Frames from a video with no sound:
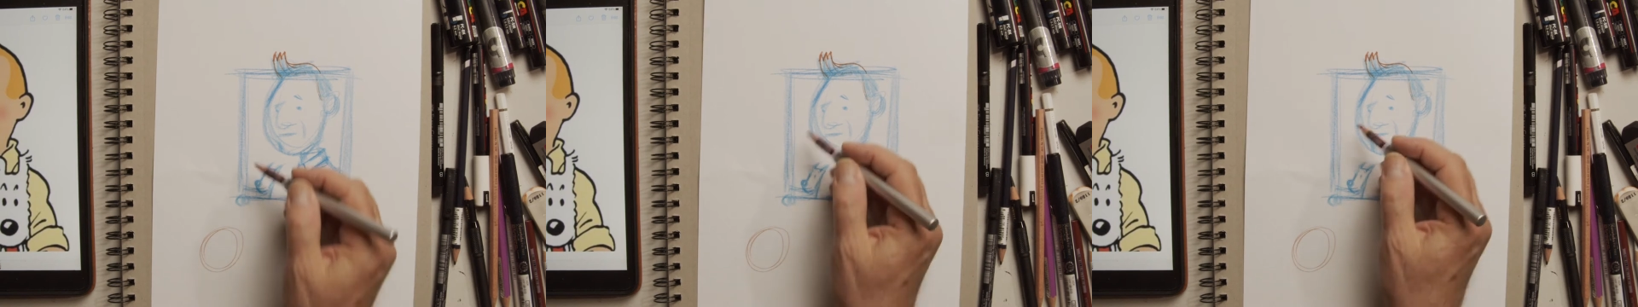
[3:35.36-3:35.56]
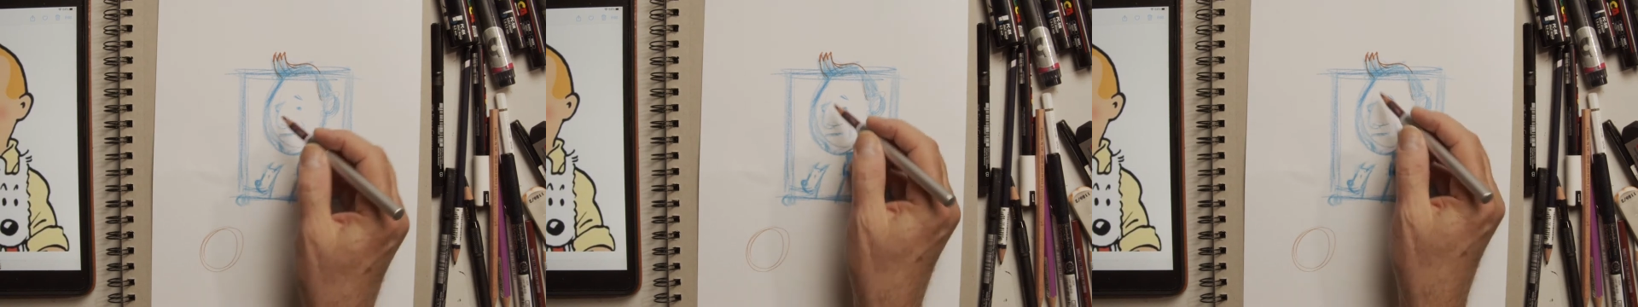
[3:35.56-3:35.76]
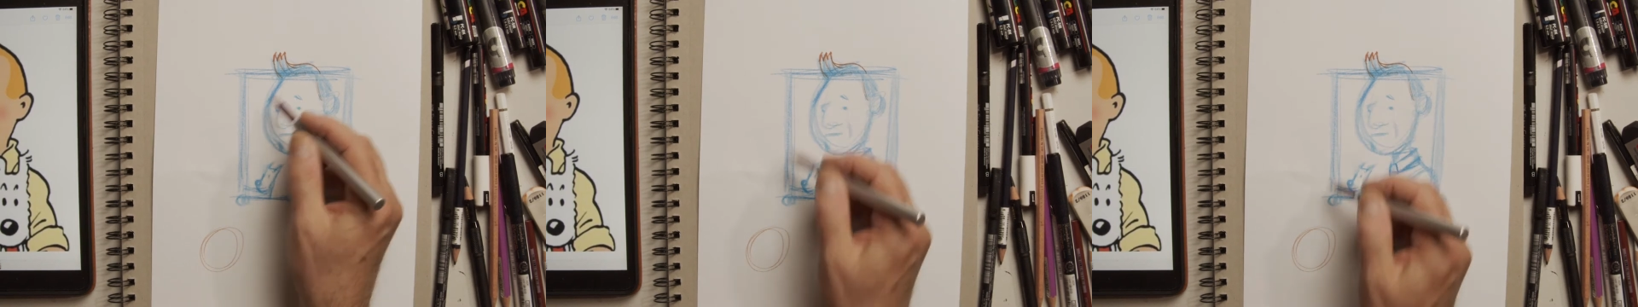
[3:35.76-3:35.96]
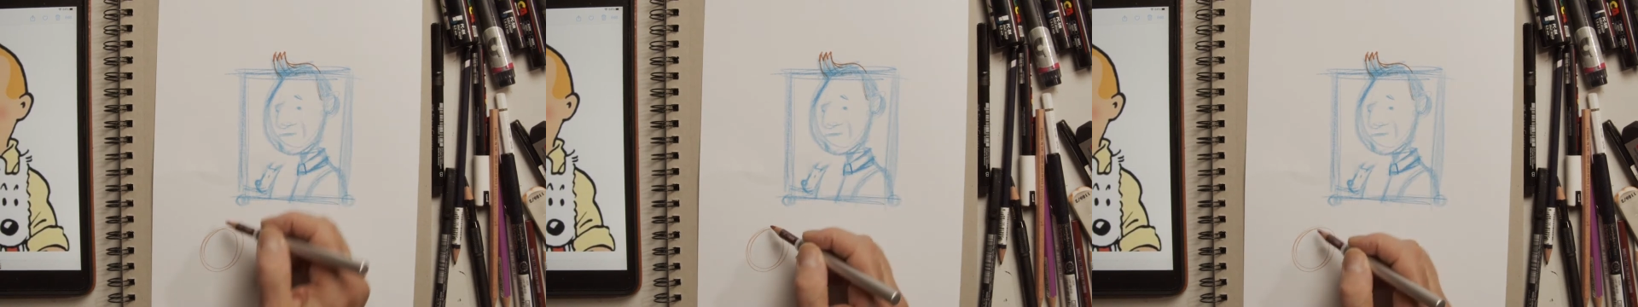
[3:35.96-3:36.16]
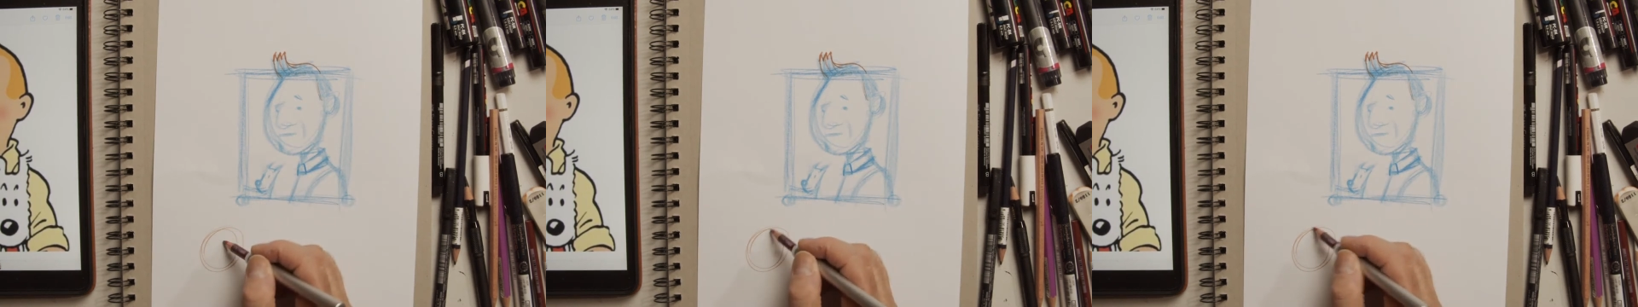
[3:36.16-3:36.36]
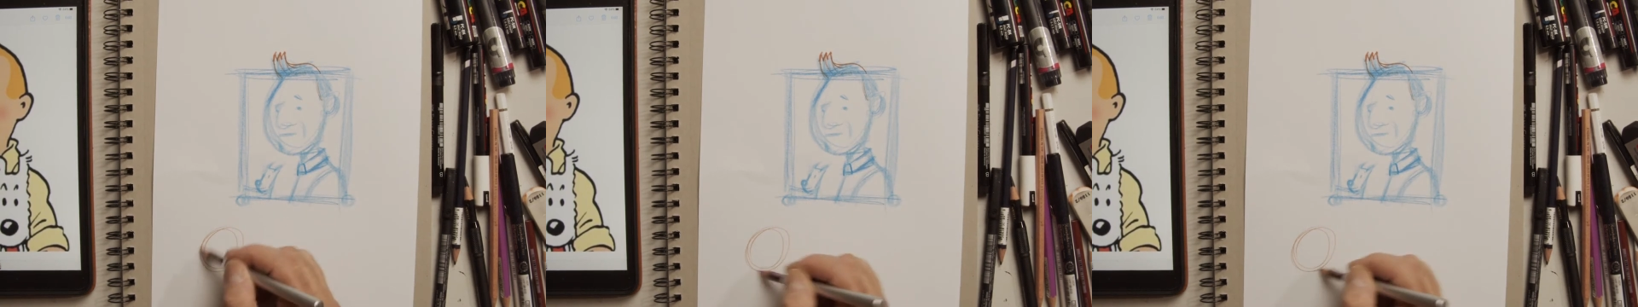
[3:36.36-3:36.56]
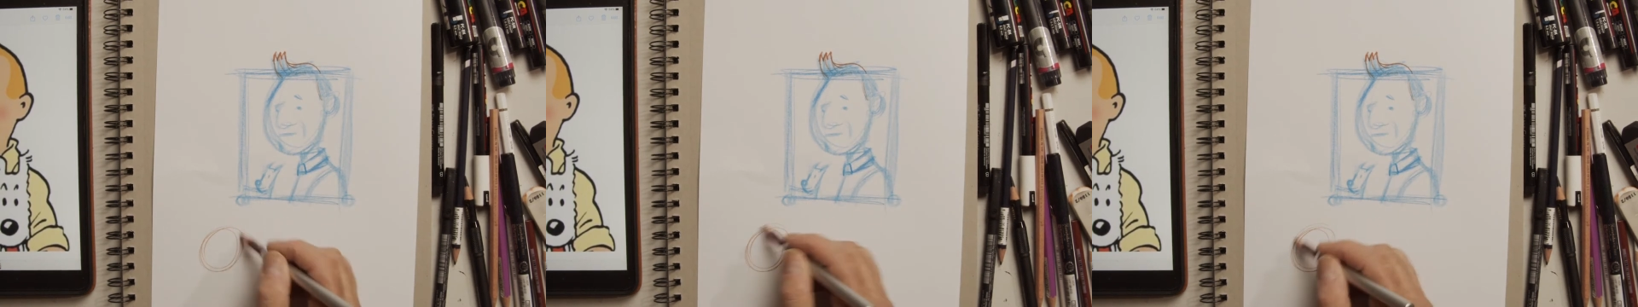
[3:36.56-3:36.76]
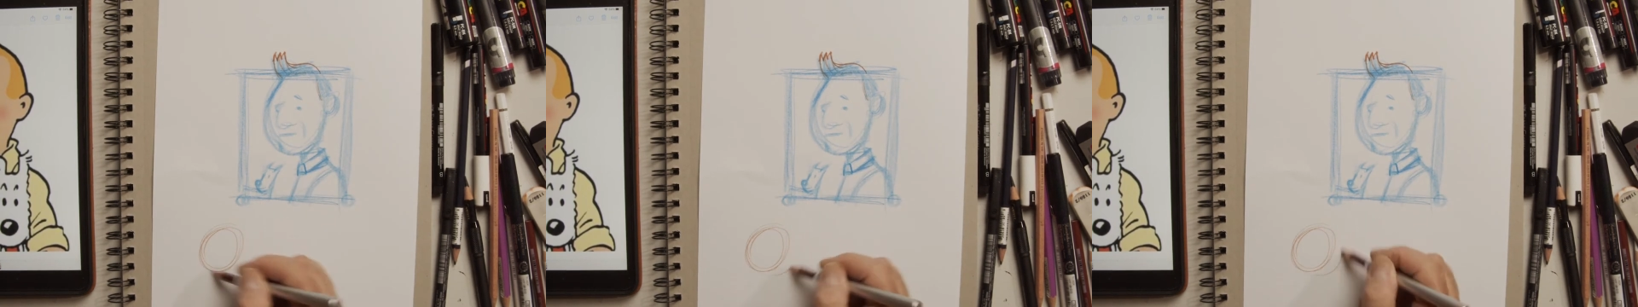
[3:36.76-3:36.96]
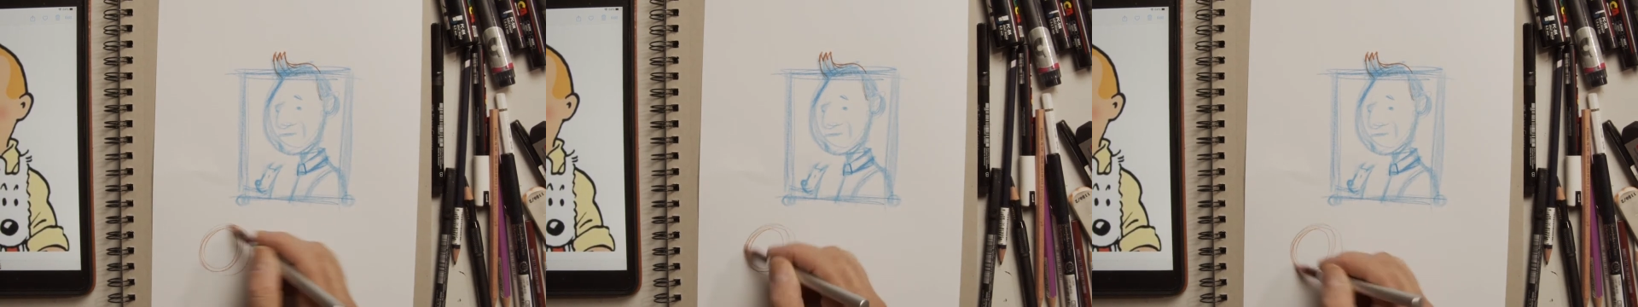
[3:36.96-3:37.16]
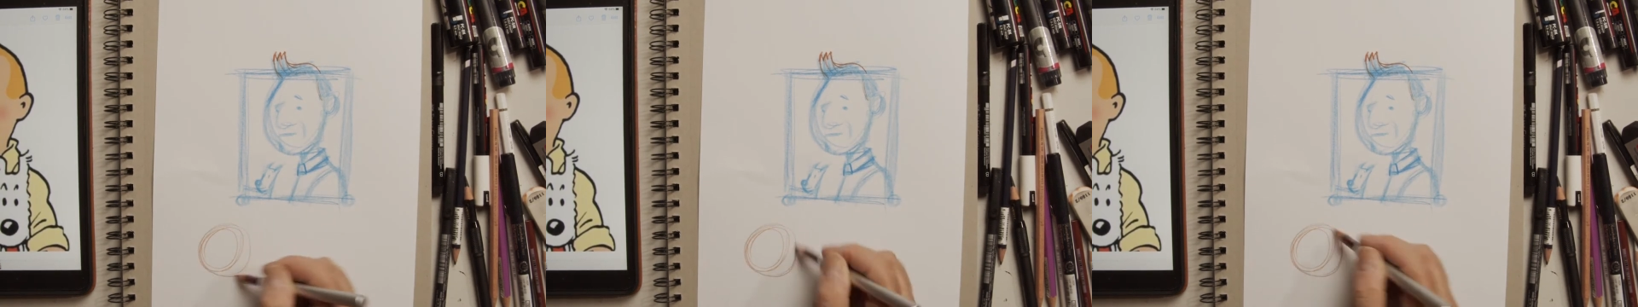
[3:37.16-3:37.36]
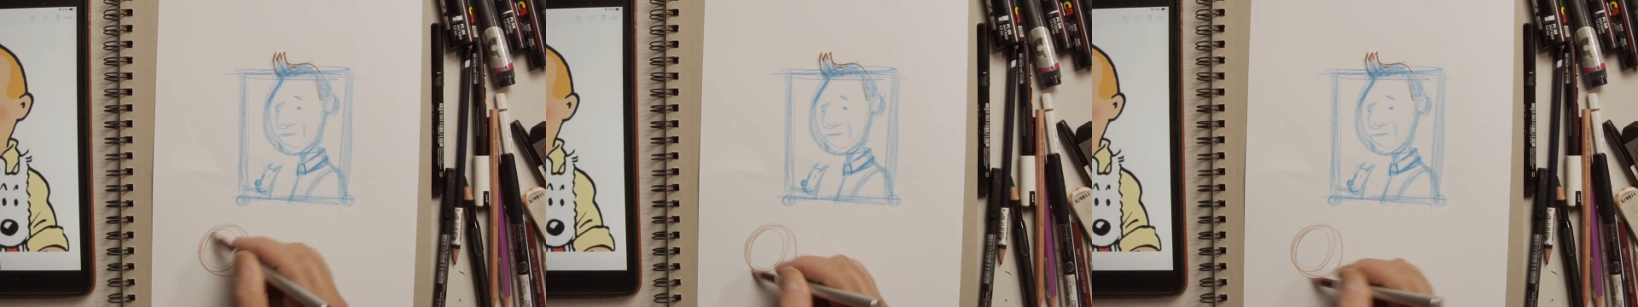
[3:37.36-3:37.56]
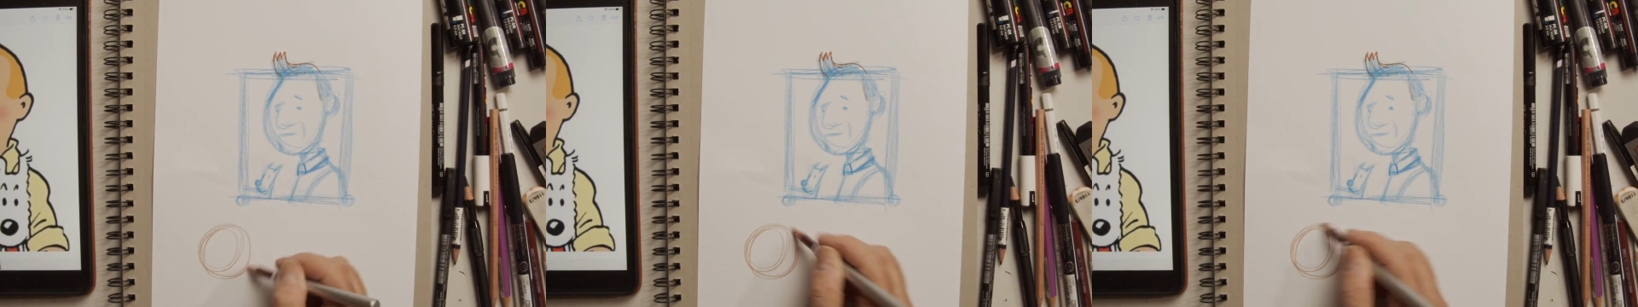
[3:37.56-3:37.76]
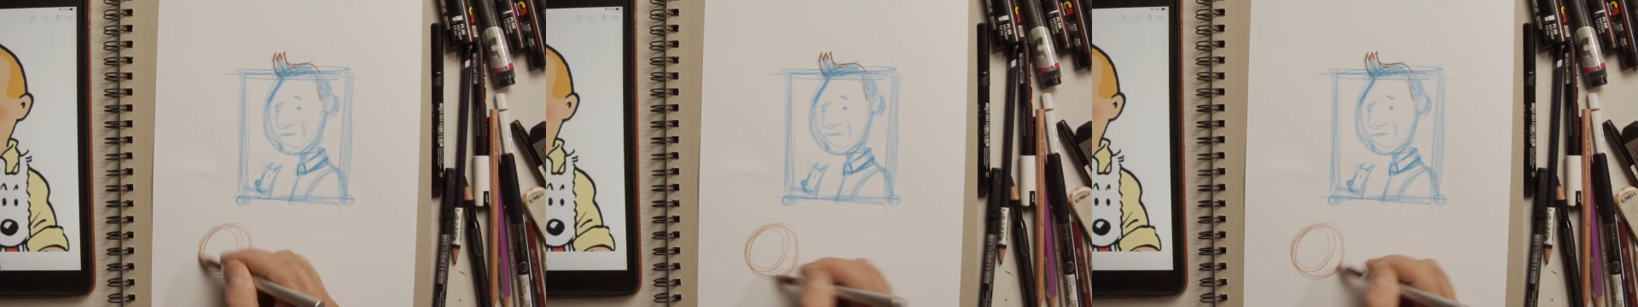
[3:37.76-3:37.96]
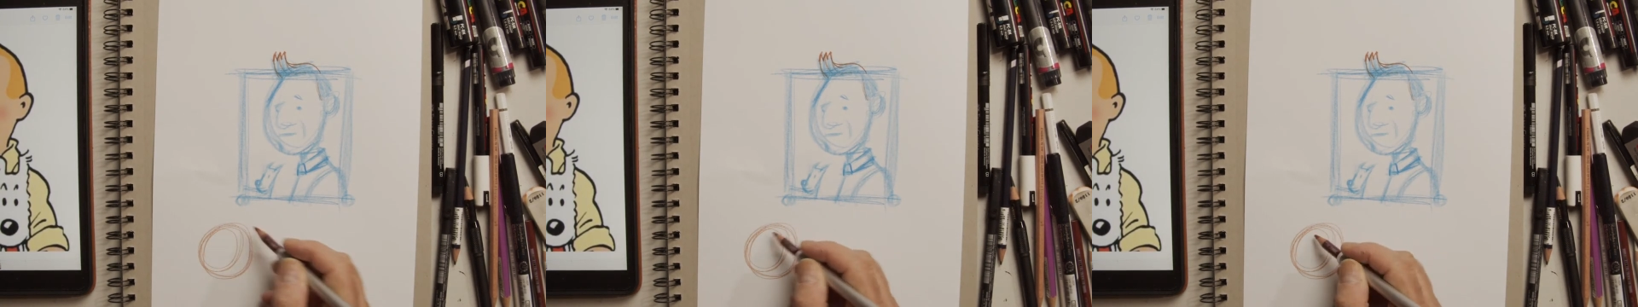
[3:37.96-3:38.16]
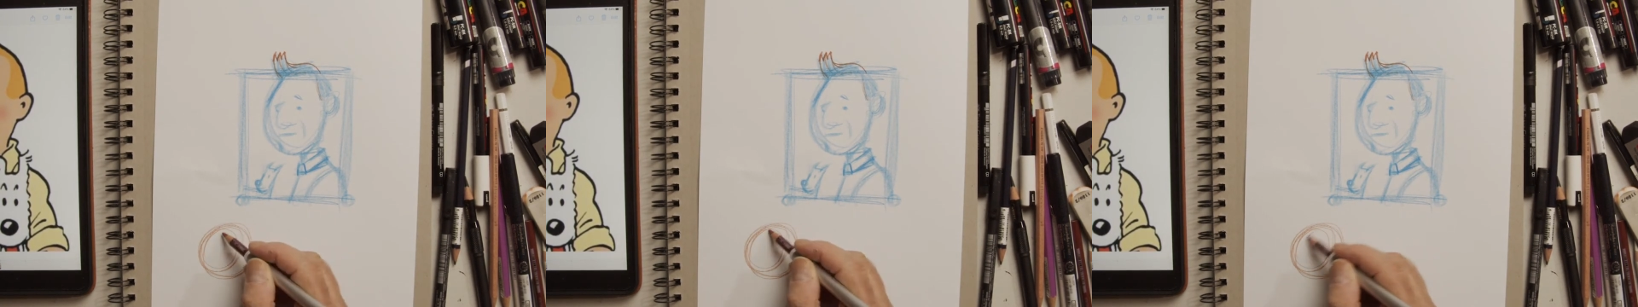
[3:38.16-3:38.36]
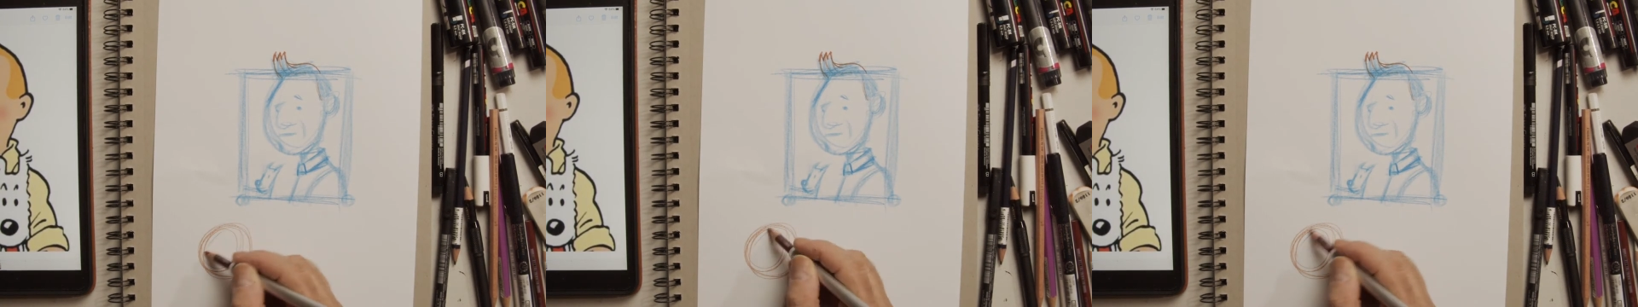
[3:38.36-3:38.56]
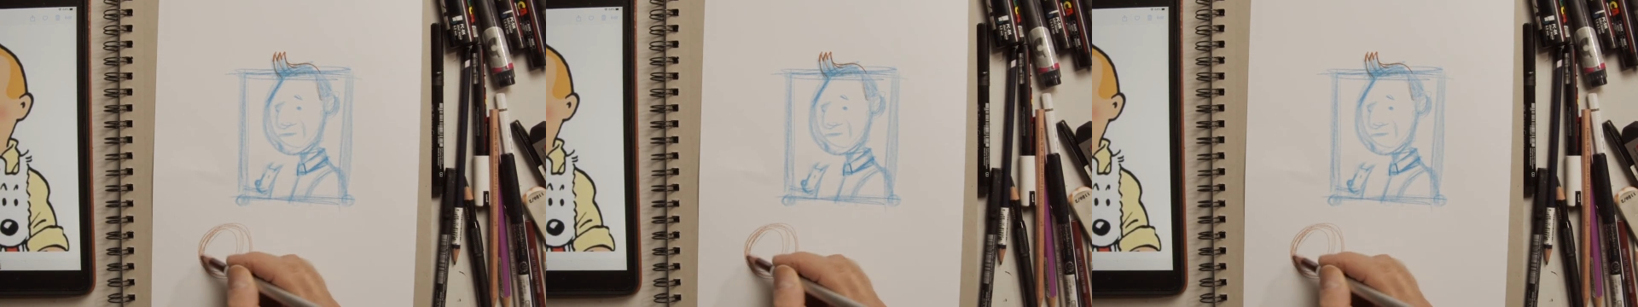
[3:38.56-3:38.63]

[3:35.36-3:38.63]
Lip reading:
[unreadable: no face in view]